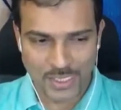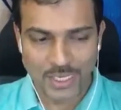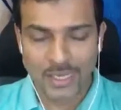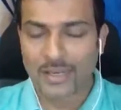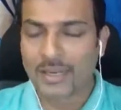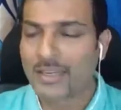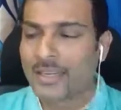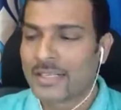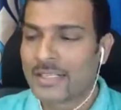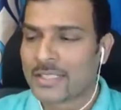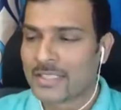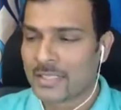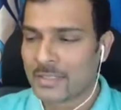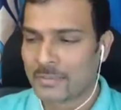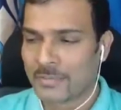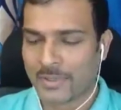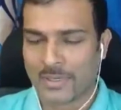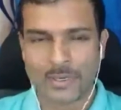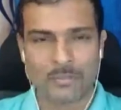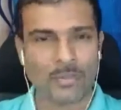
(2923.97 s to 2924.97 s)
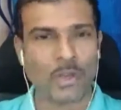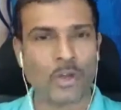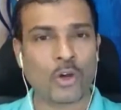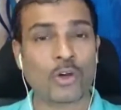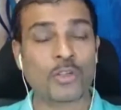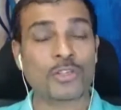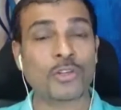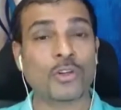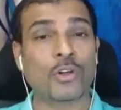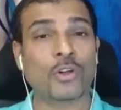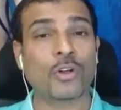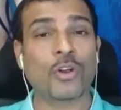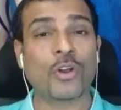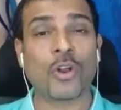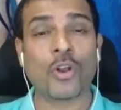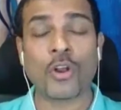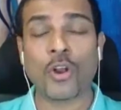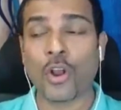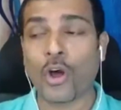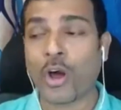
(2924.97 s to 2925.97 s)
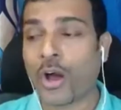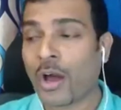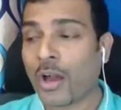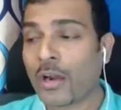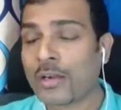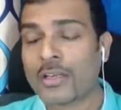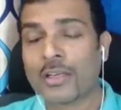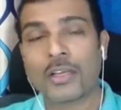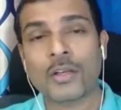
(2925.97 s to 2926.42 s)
a little bit because you're not